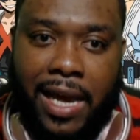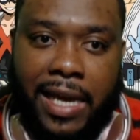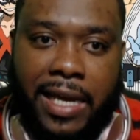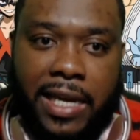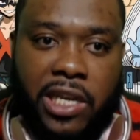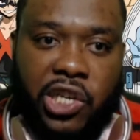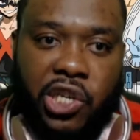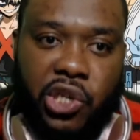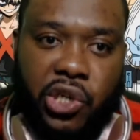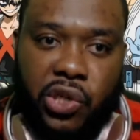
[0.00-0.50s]

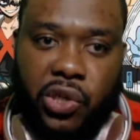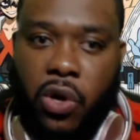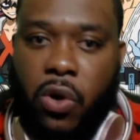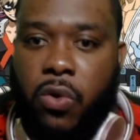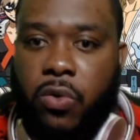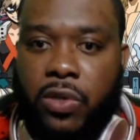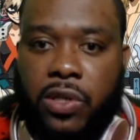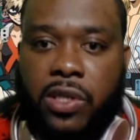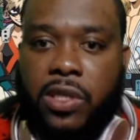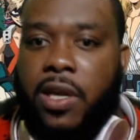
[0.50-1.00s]
He
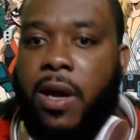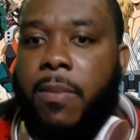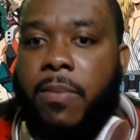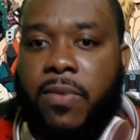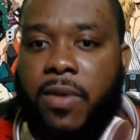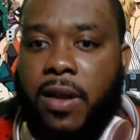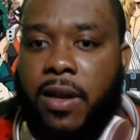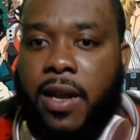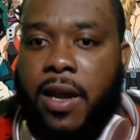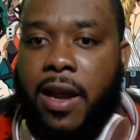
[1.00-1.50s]
showed
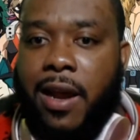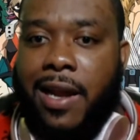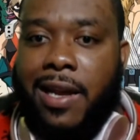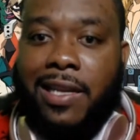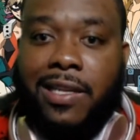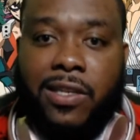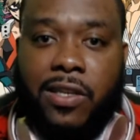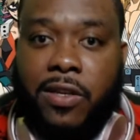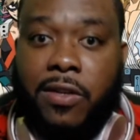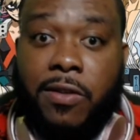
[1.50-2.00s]
something there, and
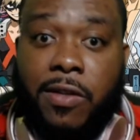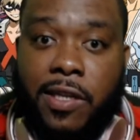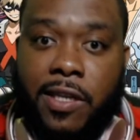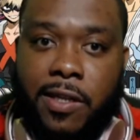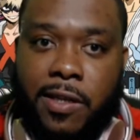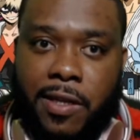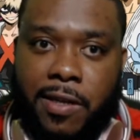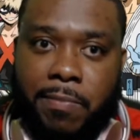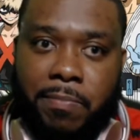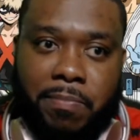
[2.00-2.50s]
it's
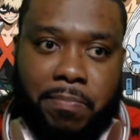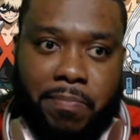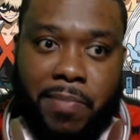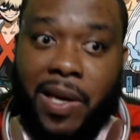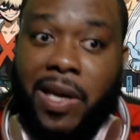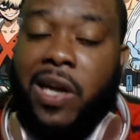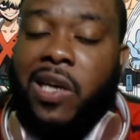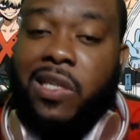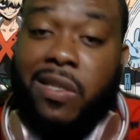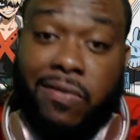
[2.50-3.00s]

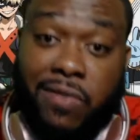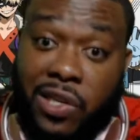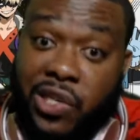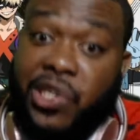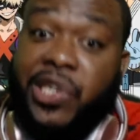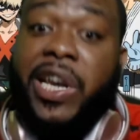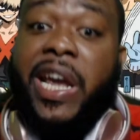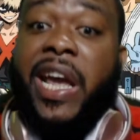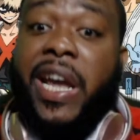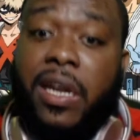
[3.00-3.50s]
because of the
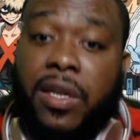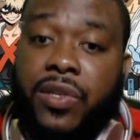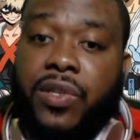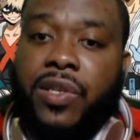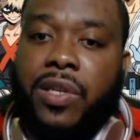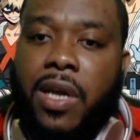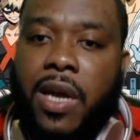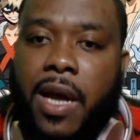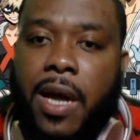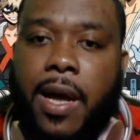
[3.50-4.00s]

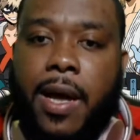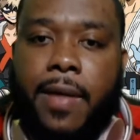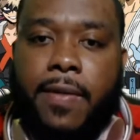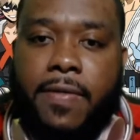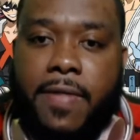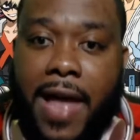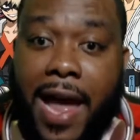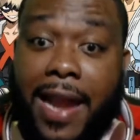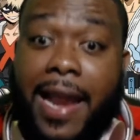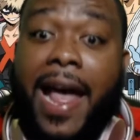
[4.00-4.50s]
change
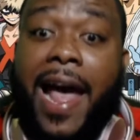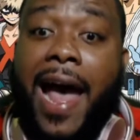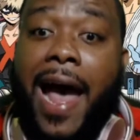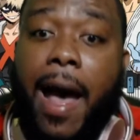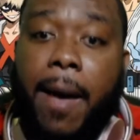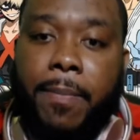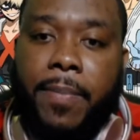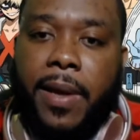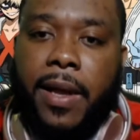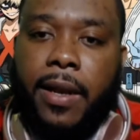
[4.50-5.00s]
that
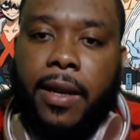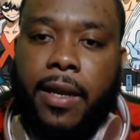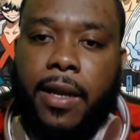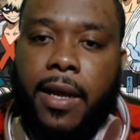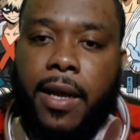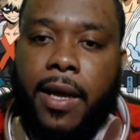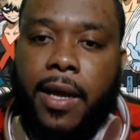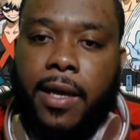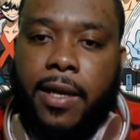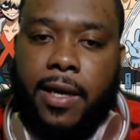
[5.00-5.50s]
happen.
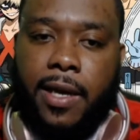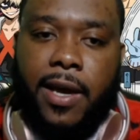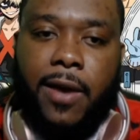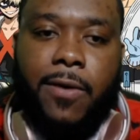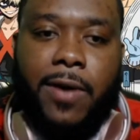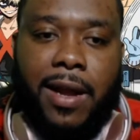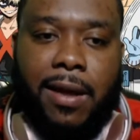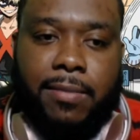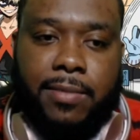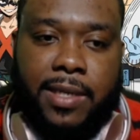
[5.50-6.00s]
You get
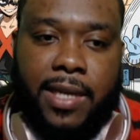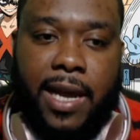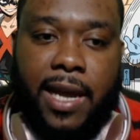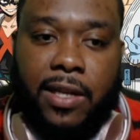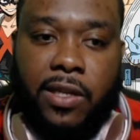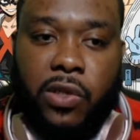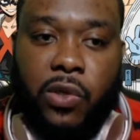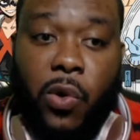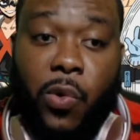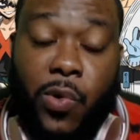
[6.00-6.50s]
what I'm
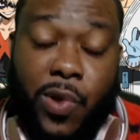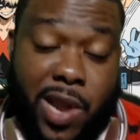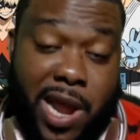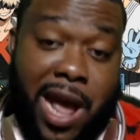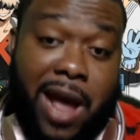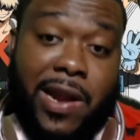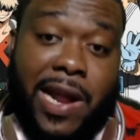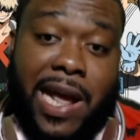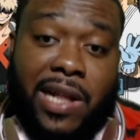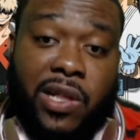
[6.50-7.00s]
saying? So
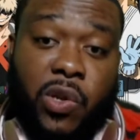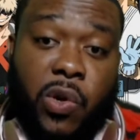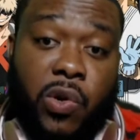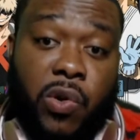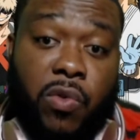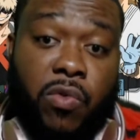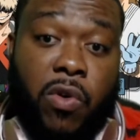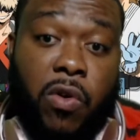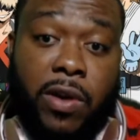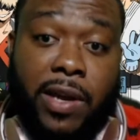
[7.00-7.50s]
now that
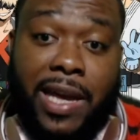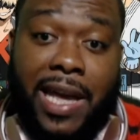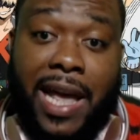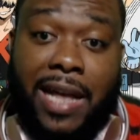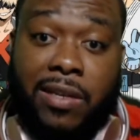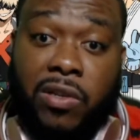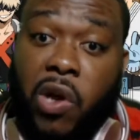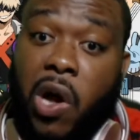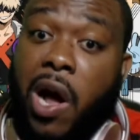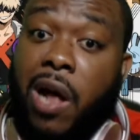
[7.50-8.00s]
Todoroki
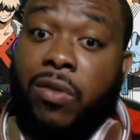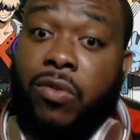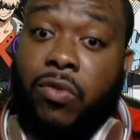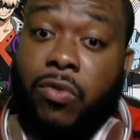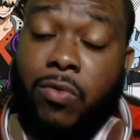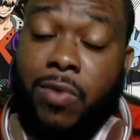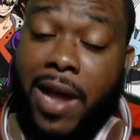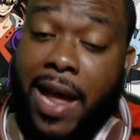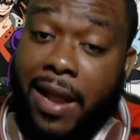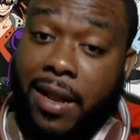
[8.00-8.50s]
has gone
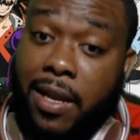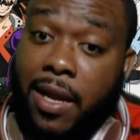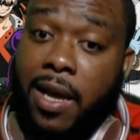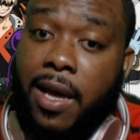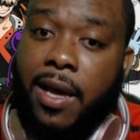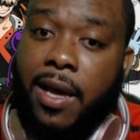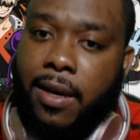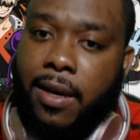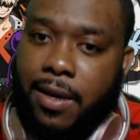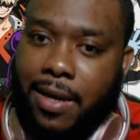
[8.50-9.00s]
through that
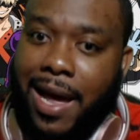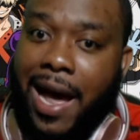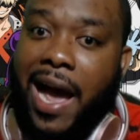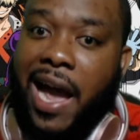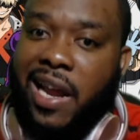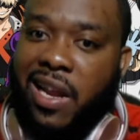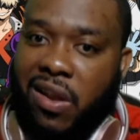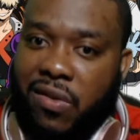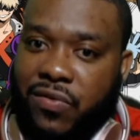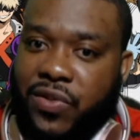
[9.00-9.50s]

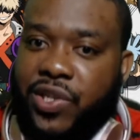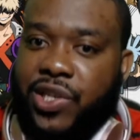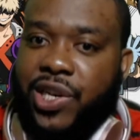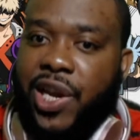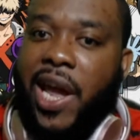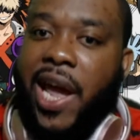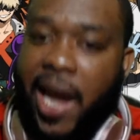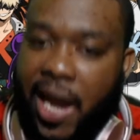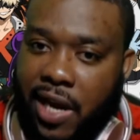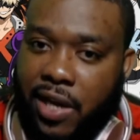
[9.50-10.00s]
kind of
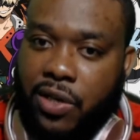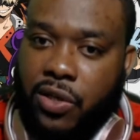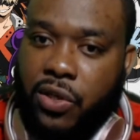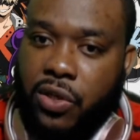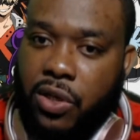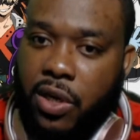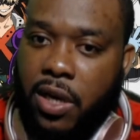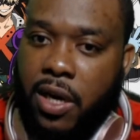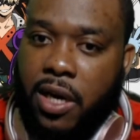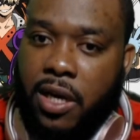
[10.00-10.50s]

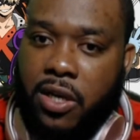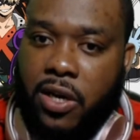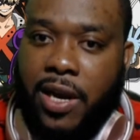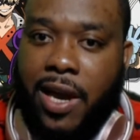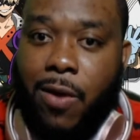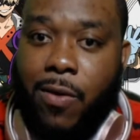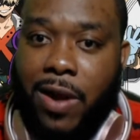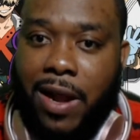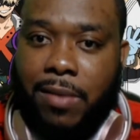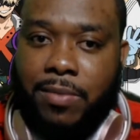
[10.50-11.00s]
change, you
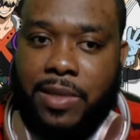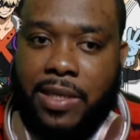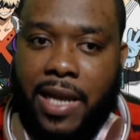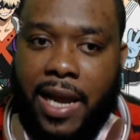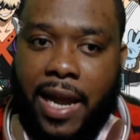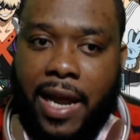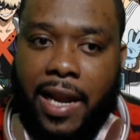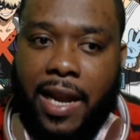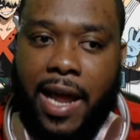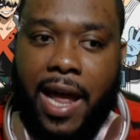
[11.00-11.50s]
get what I'm
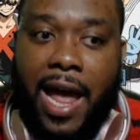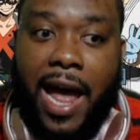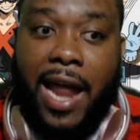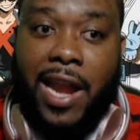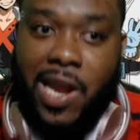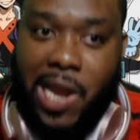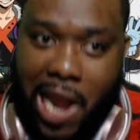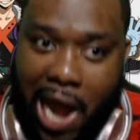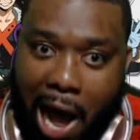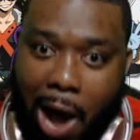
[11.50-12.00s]
saying?
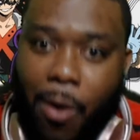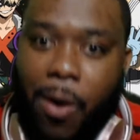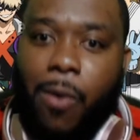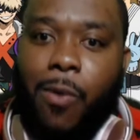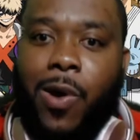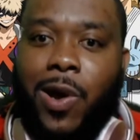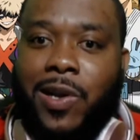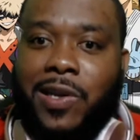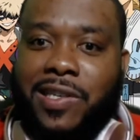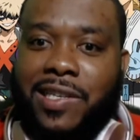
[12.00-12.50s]
Now I
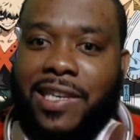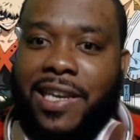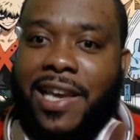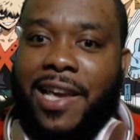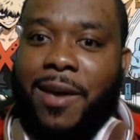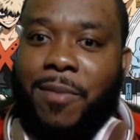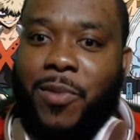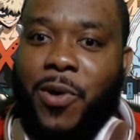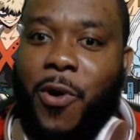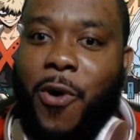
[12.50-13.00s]
want to
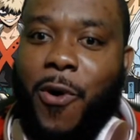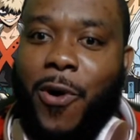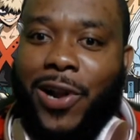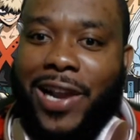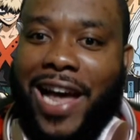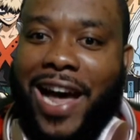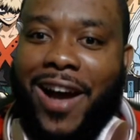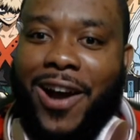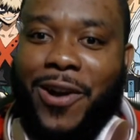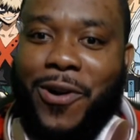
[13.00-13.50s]
see him go
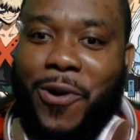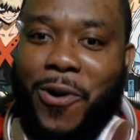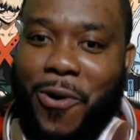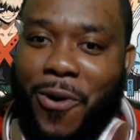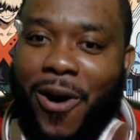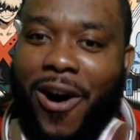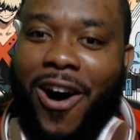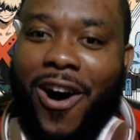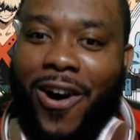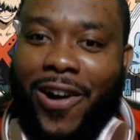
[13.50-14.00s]

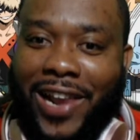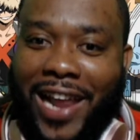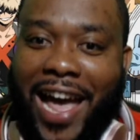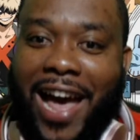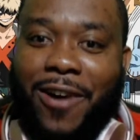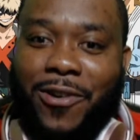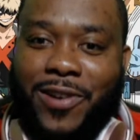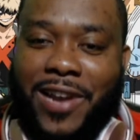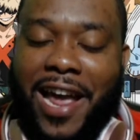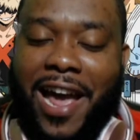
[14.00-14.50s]
all
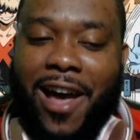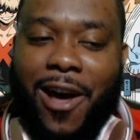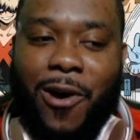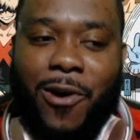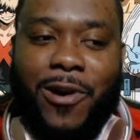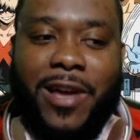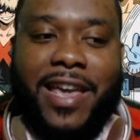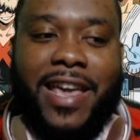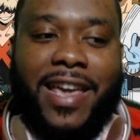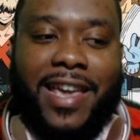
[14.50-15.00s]
out
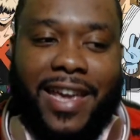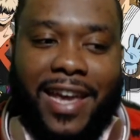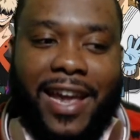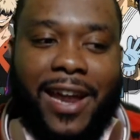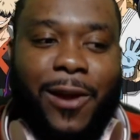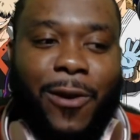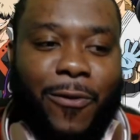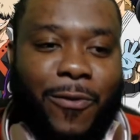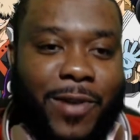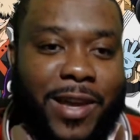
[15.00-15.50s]
now
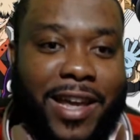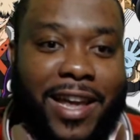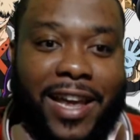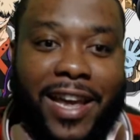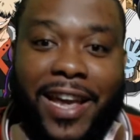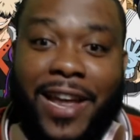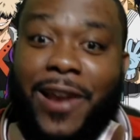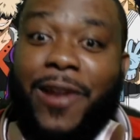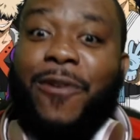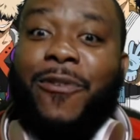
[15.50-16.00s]
in
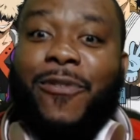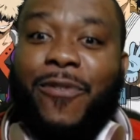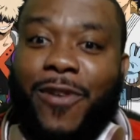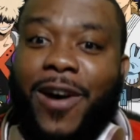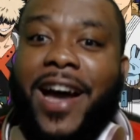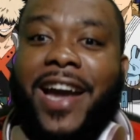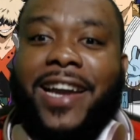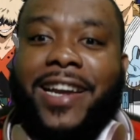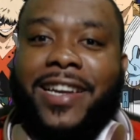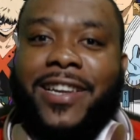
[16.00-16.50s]
a
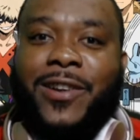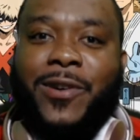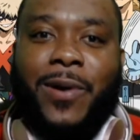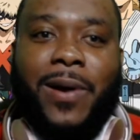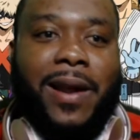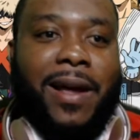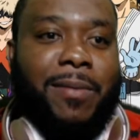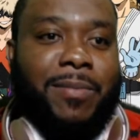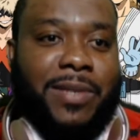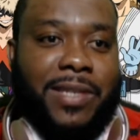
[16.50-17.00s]
fight. You know
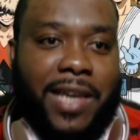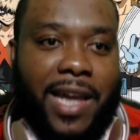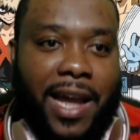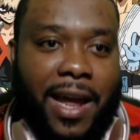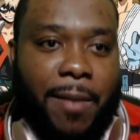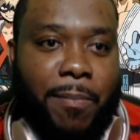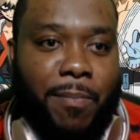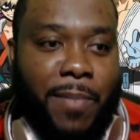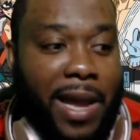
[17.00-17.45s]
what I'm saying?